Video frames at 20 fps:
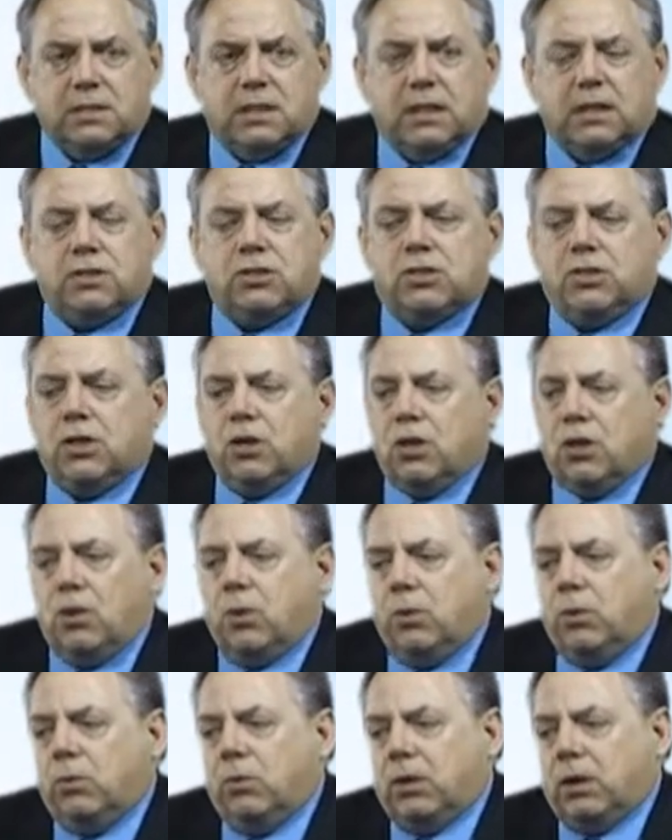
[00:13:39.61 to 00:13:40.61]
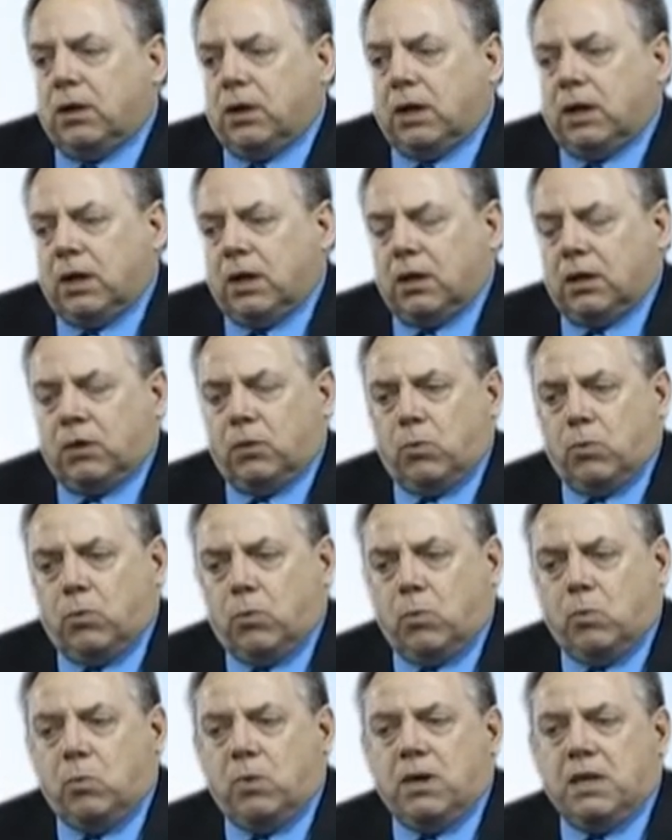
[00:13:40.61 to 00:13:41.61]
And so
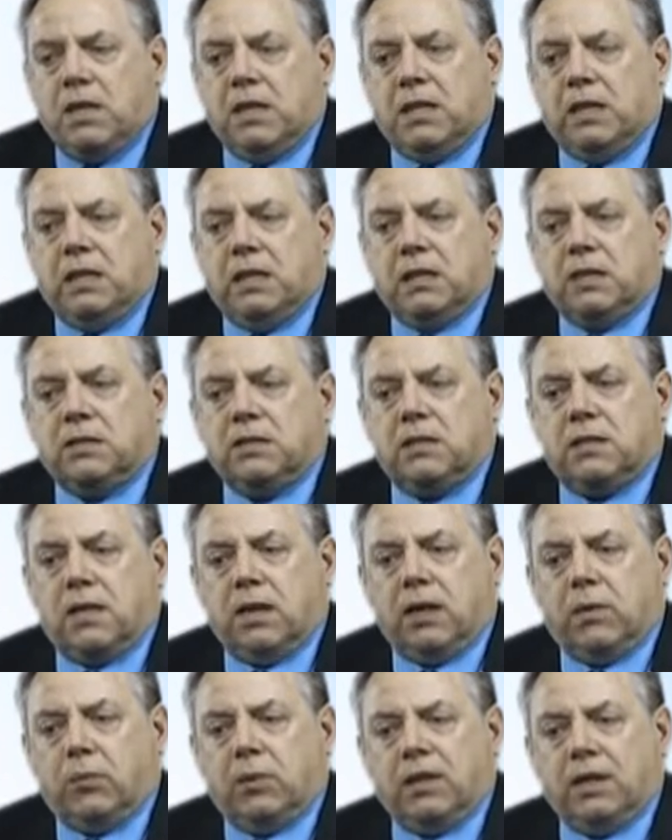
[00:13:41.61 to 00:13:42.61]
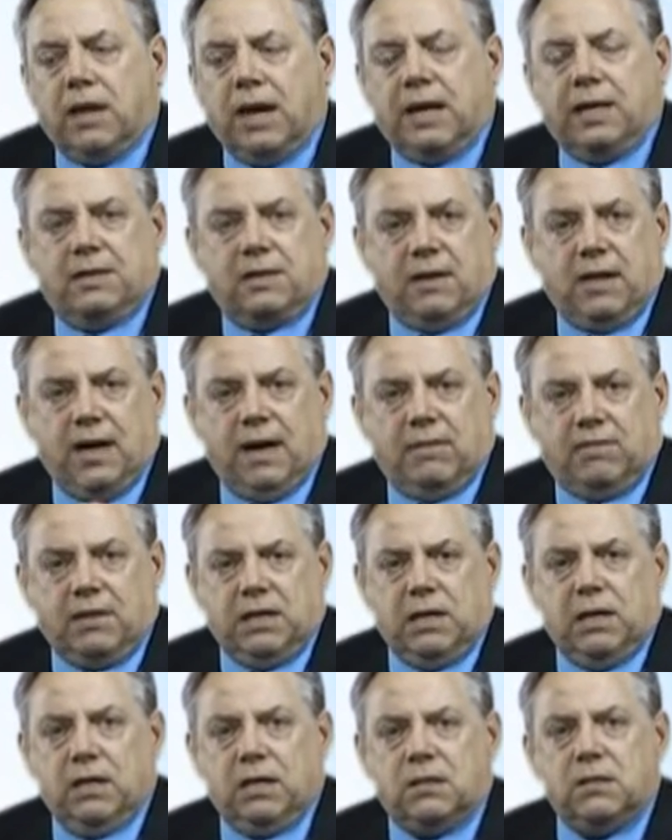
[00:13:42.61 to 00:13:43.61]
one of the things that we like to have
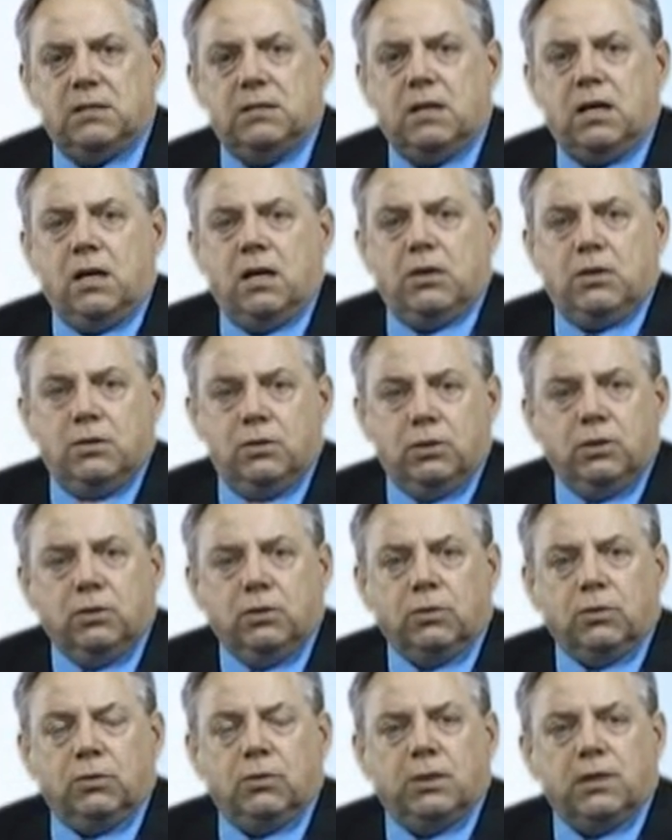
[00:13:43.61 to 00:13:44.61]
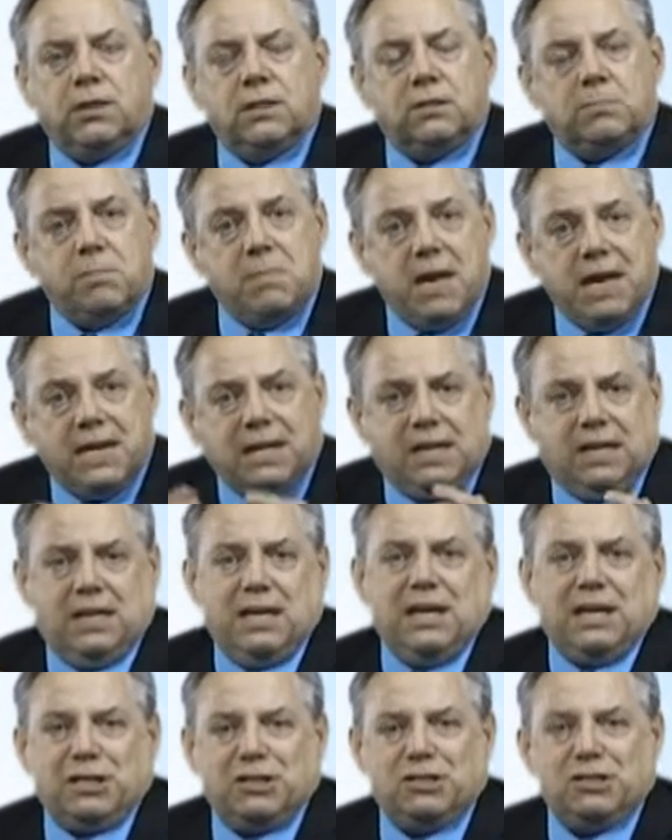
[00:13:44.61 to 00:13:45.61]
kids do is make
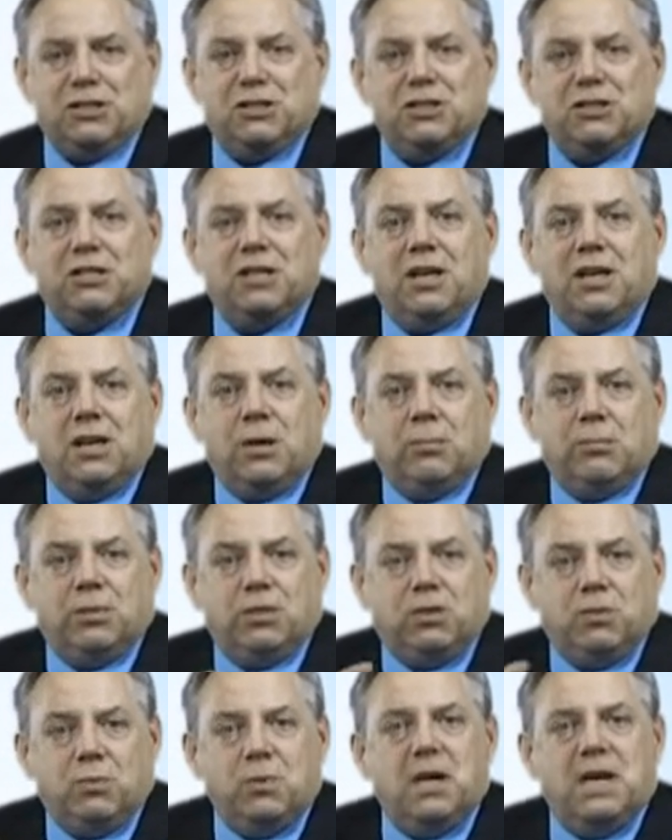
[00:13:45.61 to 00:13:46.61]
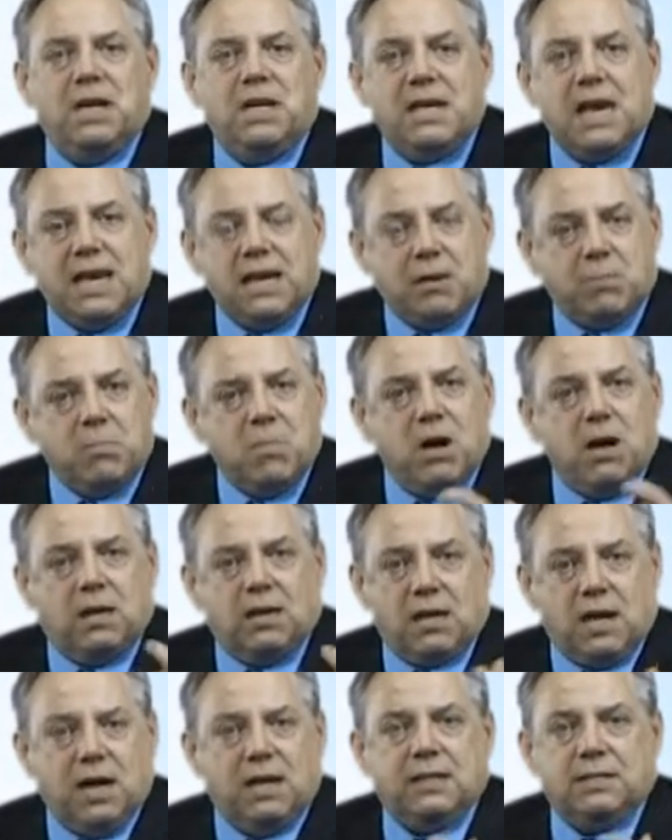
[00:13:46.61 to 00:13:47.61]
connections between and
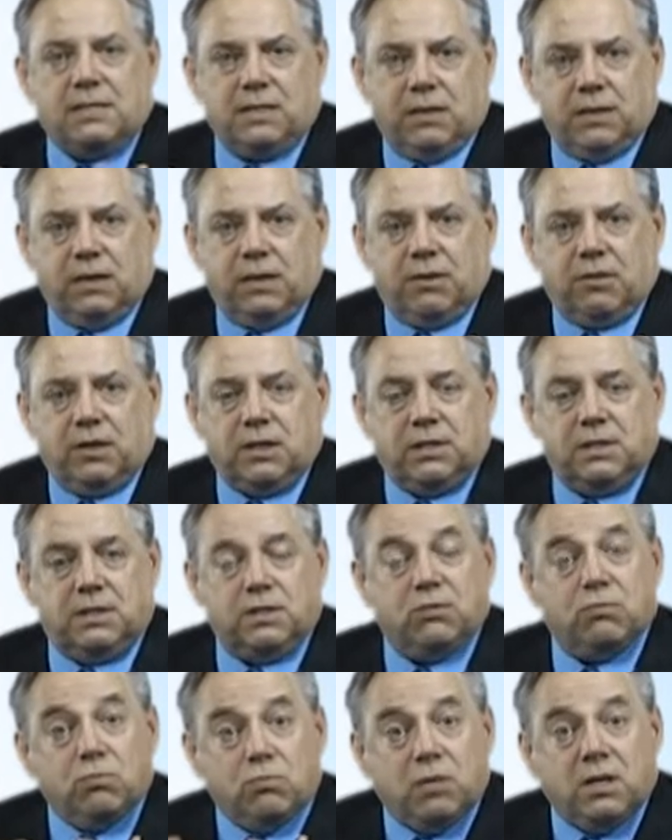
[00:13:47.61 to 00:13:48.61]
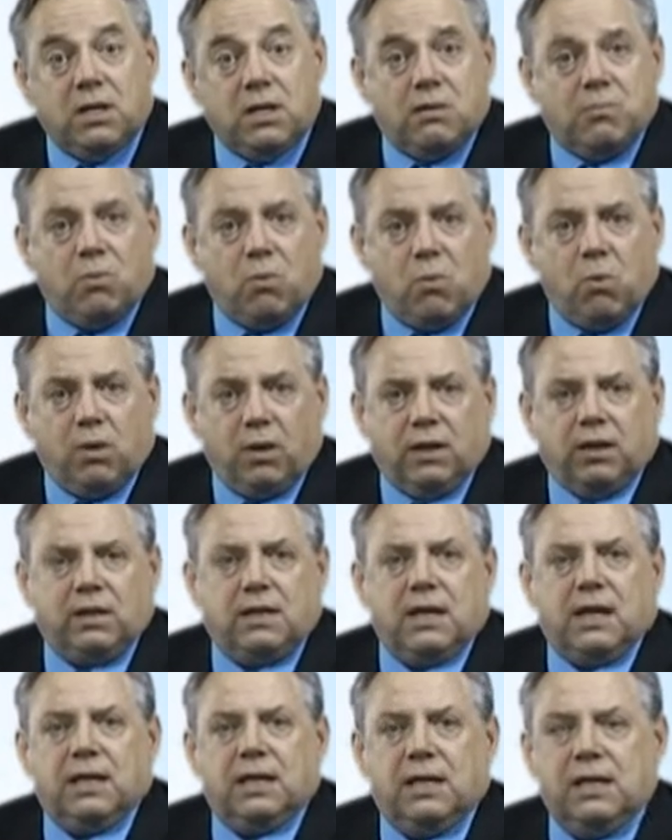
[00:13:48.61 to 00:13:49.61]
among content areas. It's really important
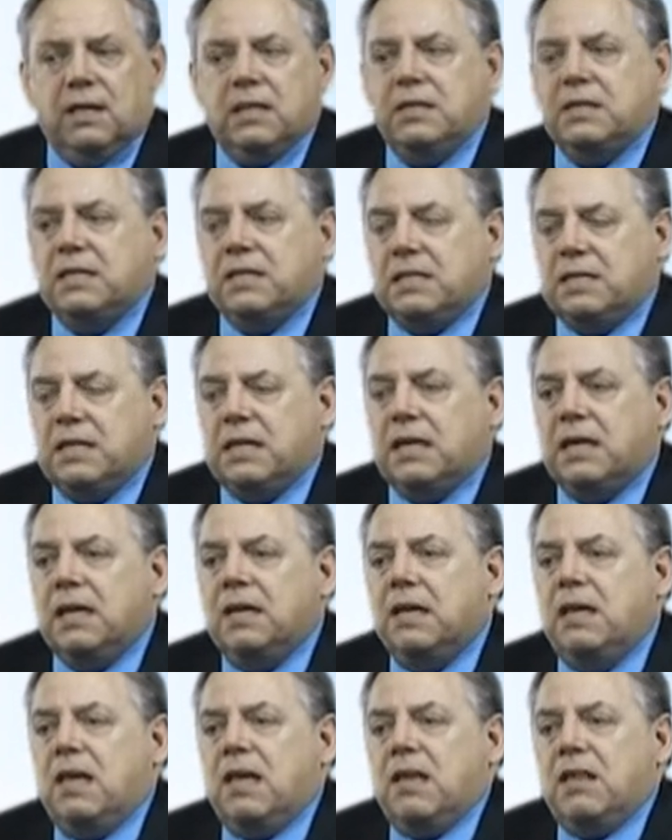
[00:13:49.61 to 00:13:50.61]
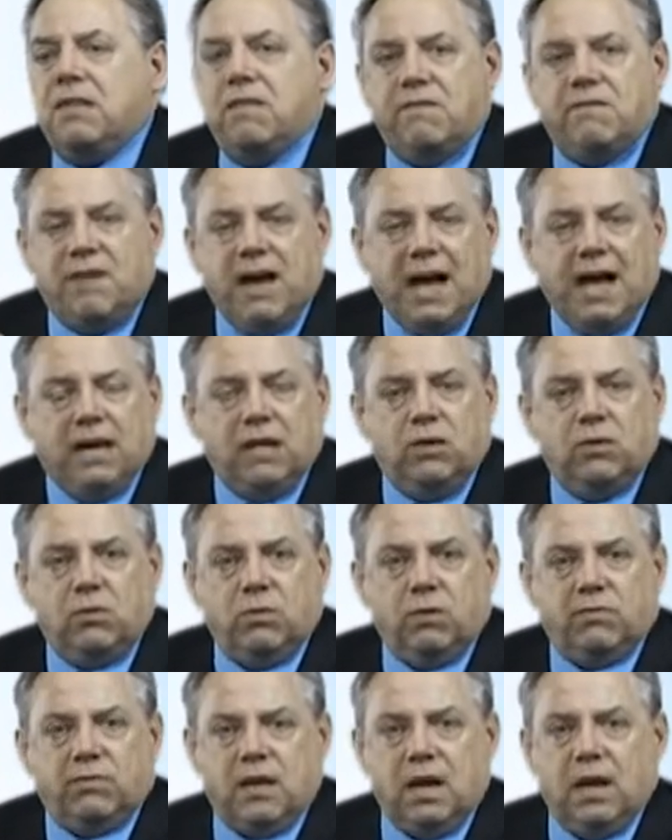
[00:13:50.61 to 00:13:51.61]
that kids see the value
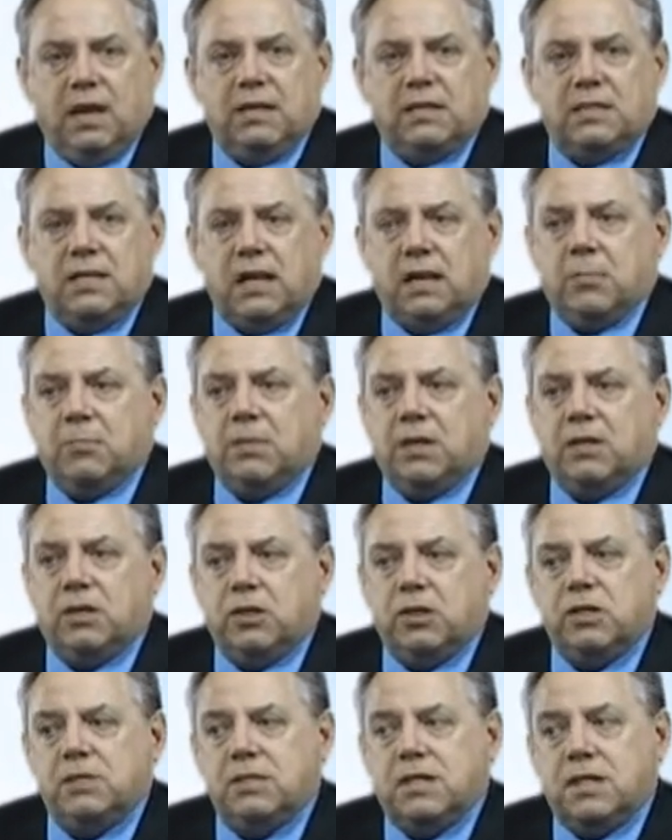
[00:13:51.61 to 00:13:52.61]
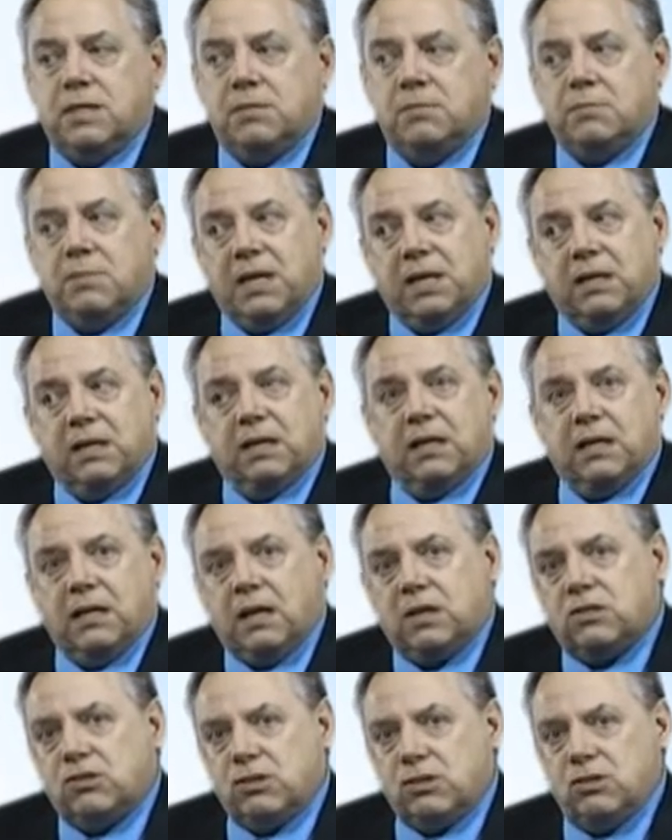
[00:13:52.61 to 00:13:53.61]
of content, because they make a
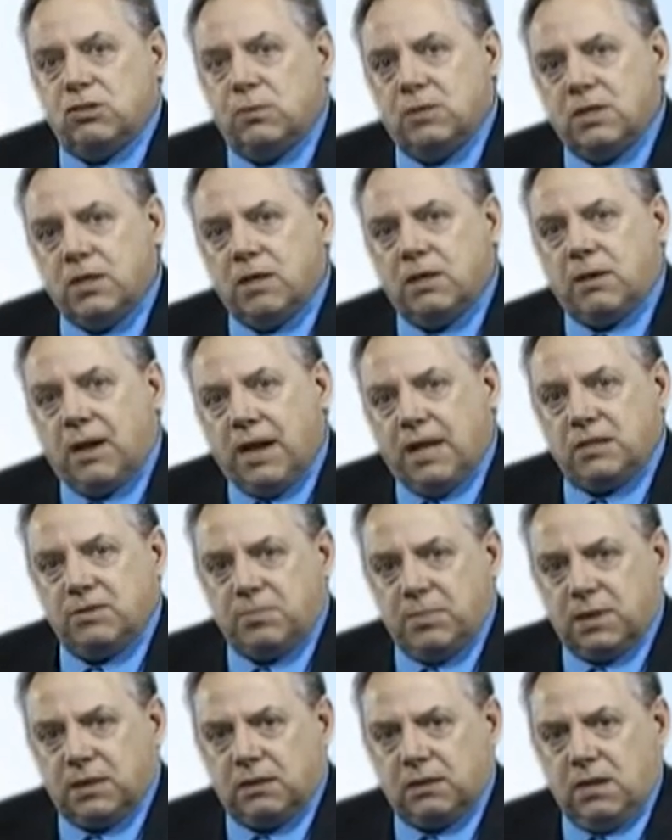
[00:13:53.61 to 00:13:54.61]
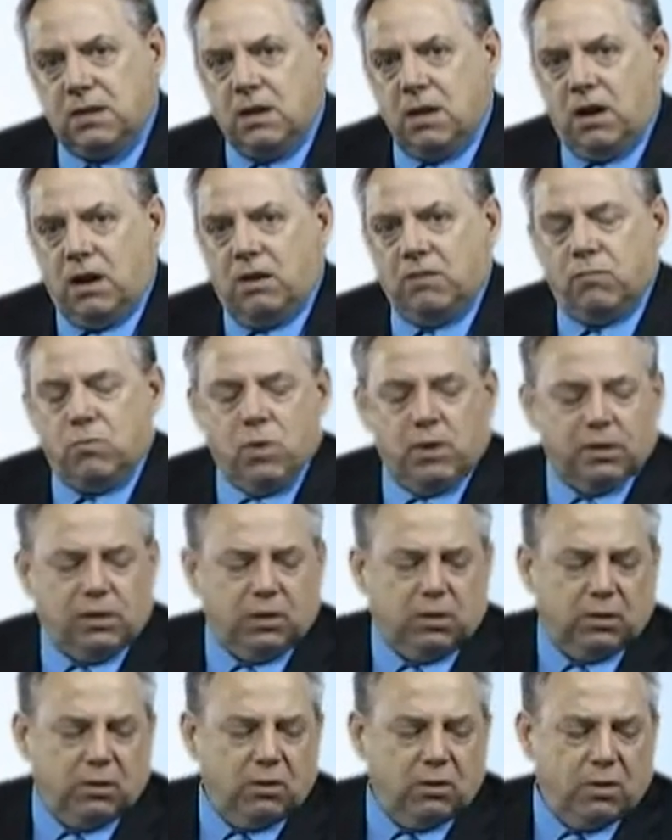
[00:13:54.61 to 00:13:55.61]
connection to another aspect of what
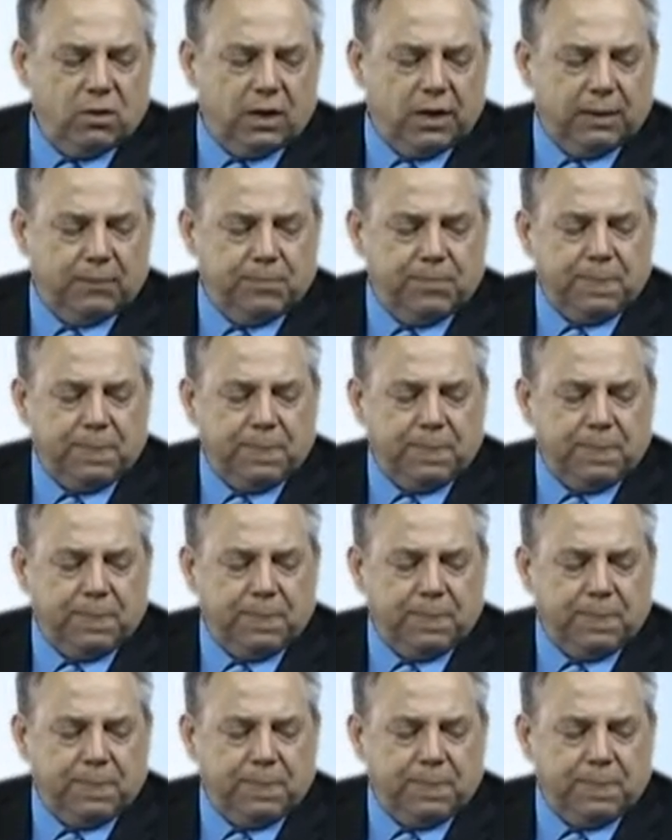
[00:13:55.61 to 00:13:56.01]
they're learning.